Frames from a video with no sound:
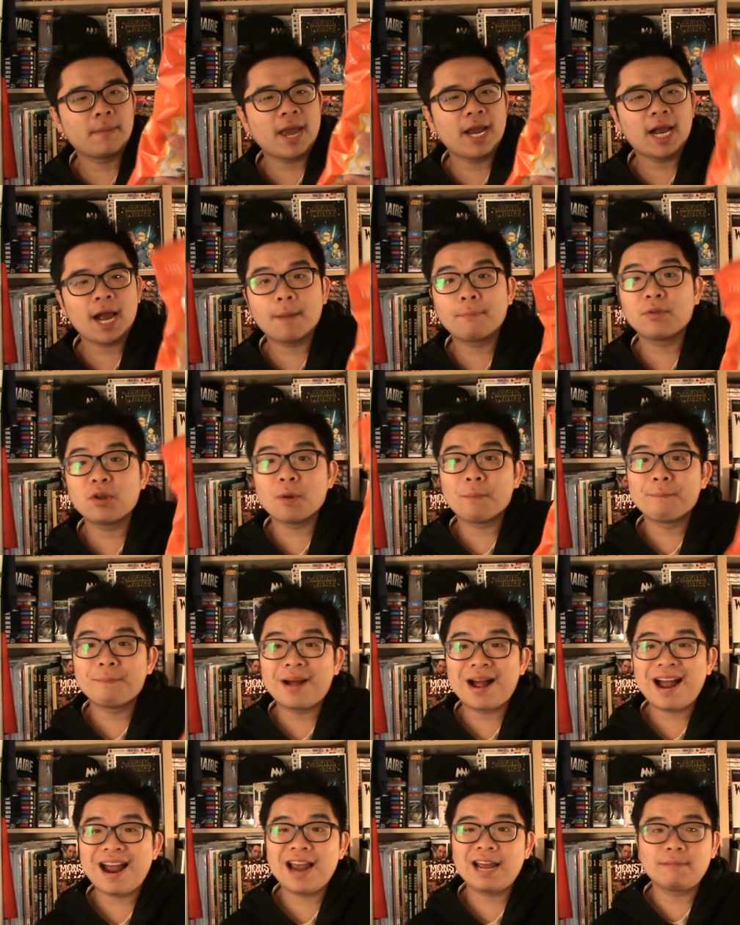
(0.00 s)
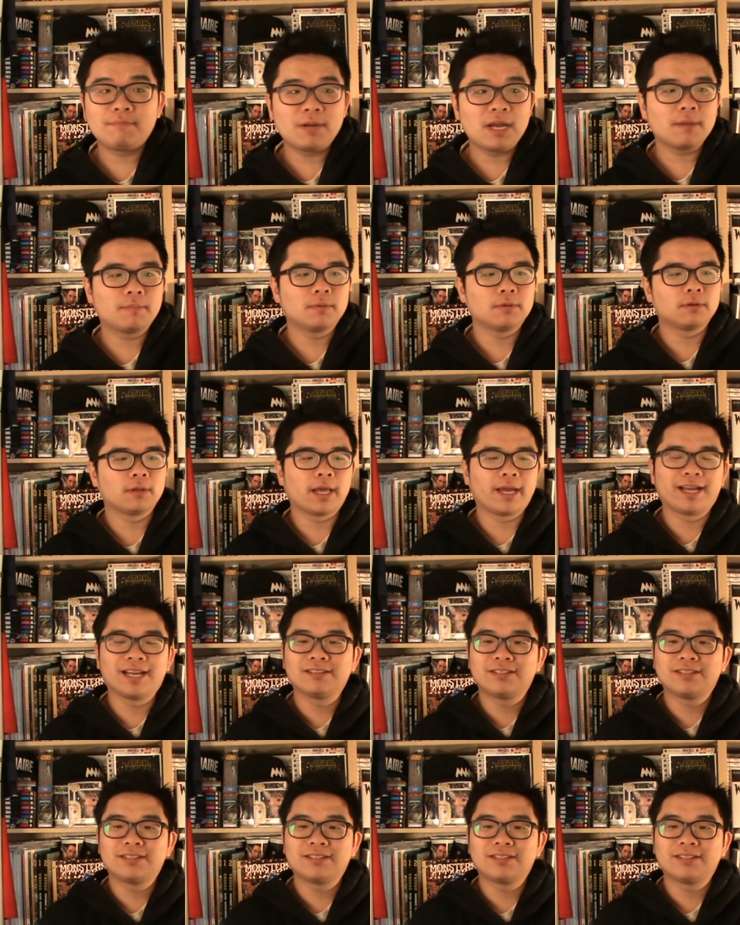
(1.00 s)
make up your mind, people. Like,